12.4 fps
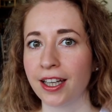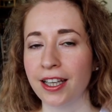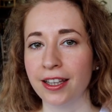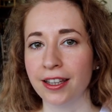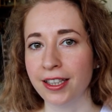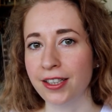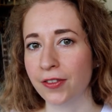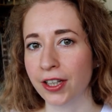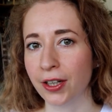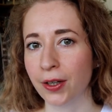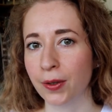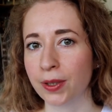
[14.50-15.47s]
In this
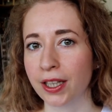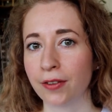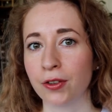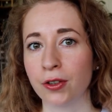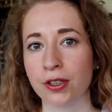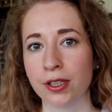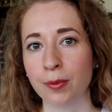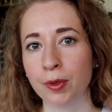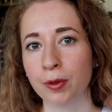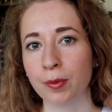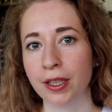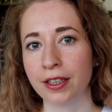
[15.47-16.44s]
video I will give you a
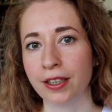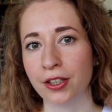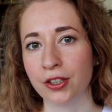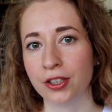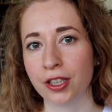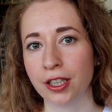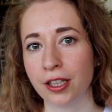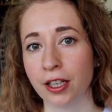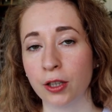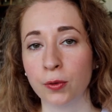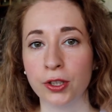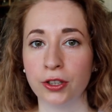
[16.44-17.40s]
simple meditation
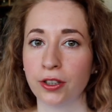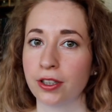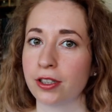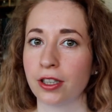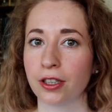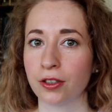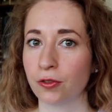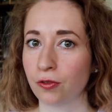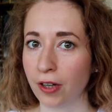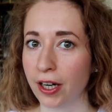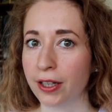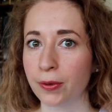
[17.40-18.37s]
technique which you can start
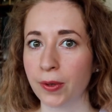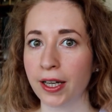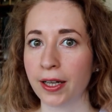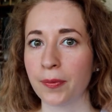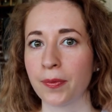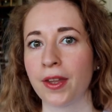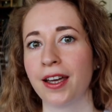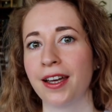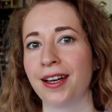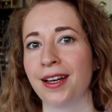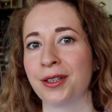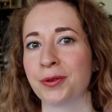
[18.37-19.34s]
right away,
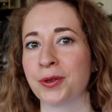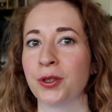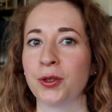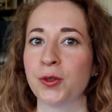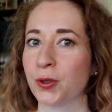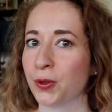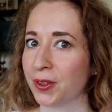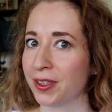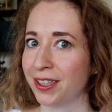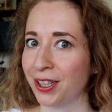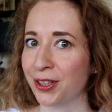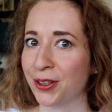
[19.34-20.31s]
and I will also
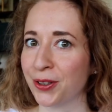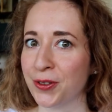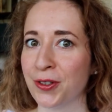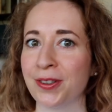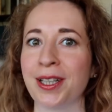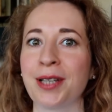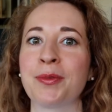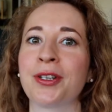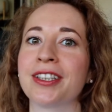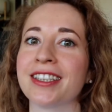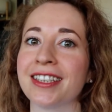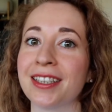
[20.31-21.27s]
dare you to take
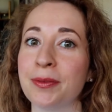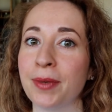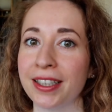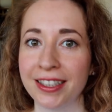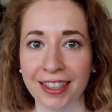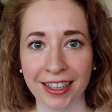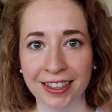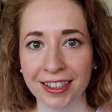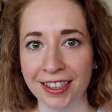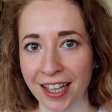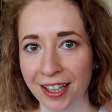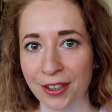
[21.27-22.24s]
part in the
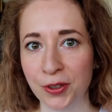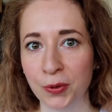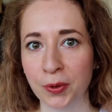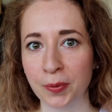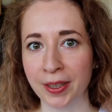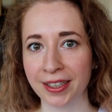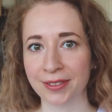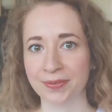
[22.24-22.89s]
meditation challenge with me.